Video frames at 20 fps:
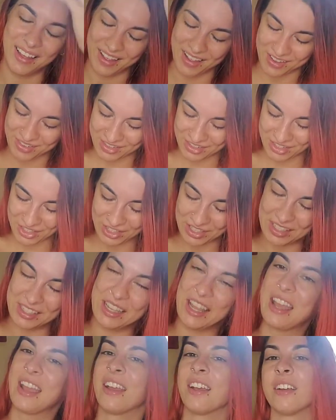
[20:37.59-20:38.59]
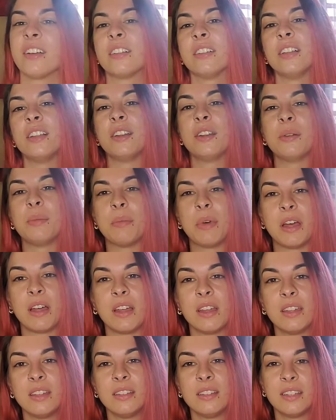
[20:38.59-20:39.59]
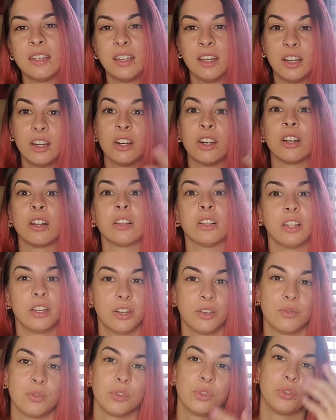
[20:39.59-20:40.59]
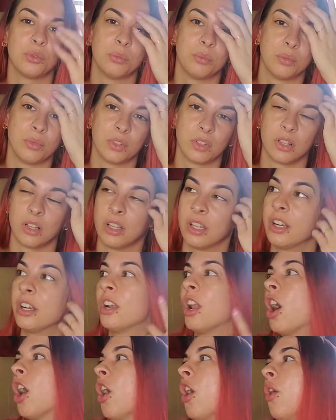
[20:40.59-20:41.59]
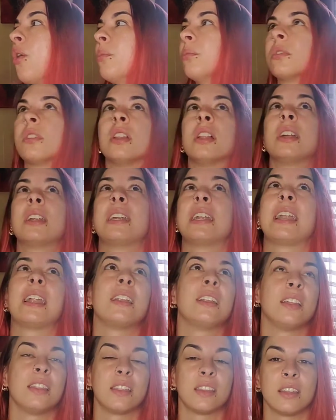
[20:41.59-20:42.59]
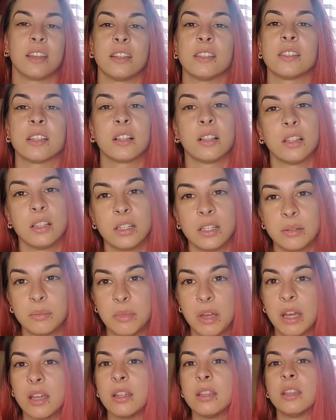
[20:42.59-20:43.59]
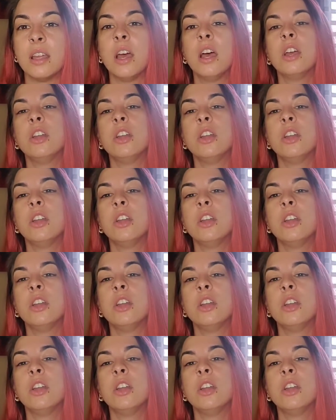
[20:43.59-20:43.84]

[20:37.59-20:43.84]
a cluttered mind, or a cluttered room, a cluttered home, cluttered anything is a cluttered mind.